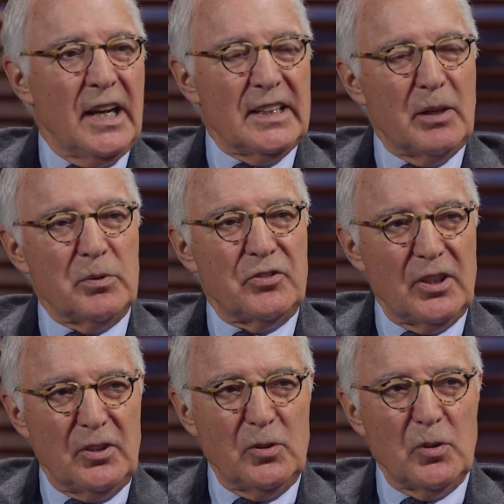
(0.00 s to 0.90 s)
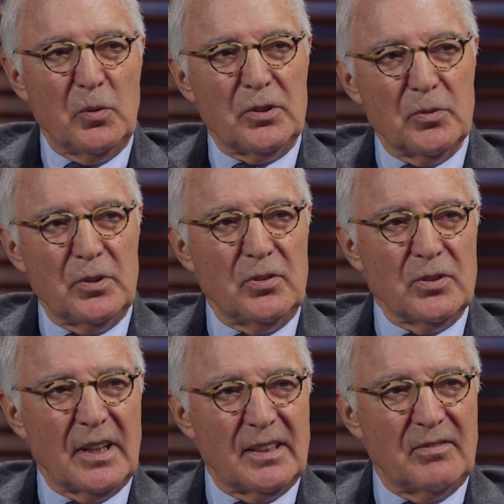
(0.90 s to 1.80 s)
And they would say, do you know what the
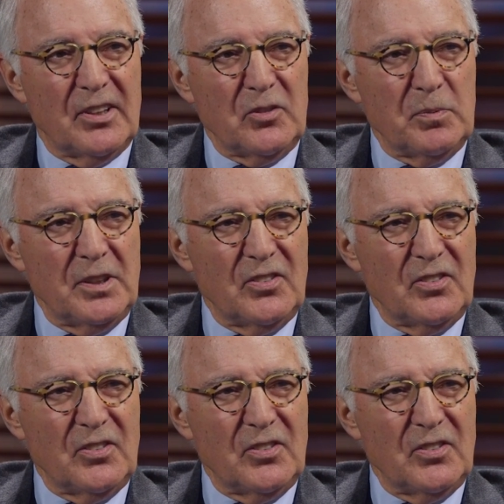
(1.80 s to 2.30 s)
return on investment